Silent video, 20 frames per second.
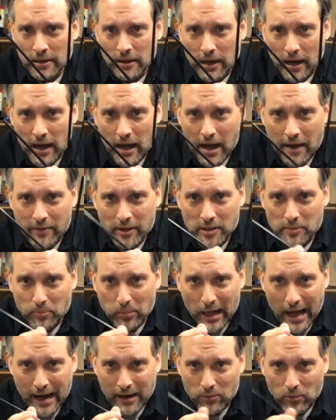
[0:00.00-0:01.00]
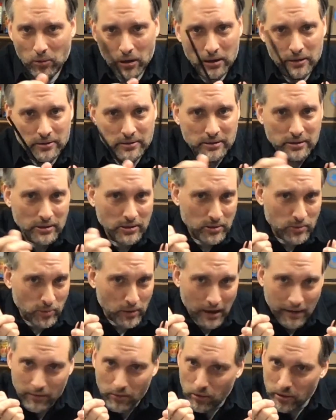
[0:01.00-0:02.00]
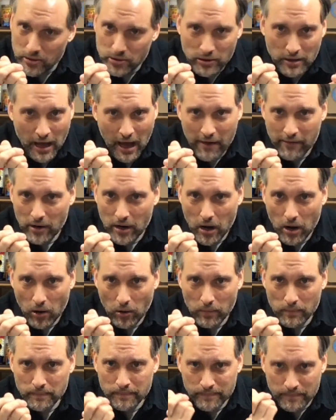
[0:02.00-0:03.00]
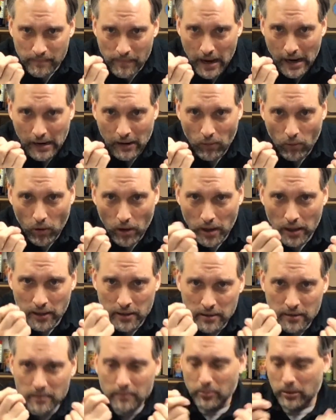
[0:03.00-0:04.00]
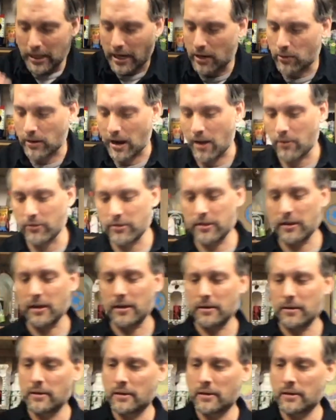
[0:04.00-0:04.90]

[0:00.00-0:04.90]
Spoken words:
I have these black ones. Use whatever ones you have at home. Make it work. Play around with it.